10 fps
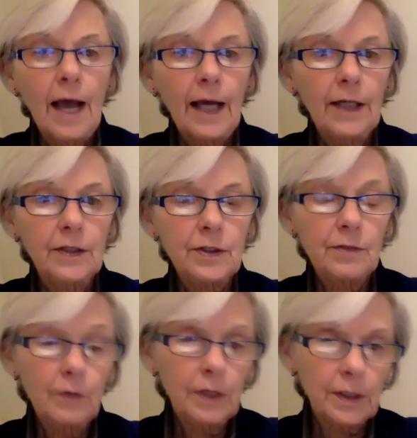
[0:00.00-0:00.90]

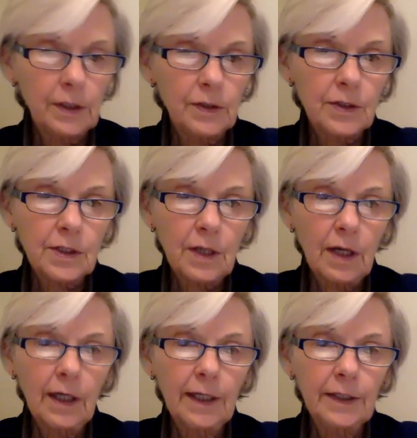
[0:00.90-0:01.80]
as vegans
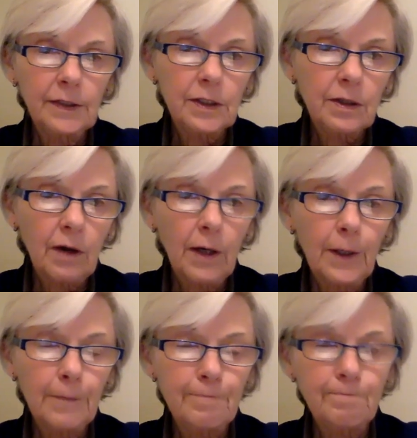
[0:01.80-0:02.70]
and
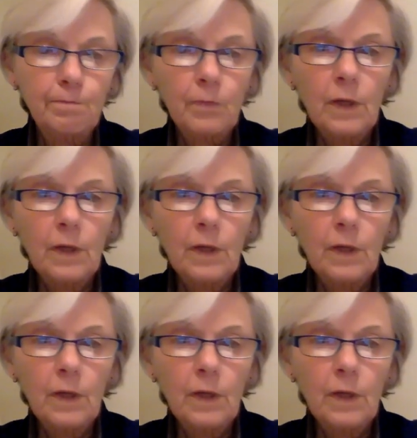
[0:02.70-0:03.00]
um,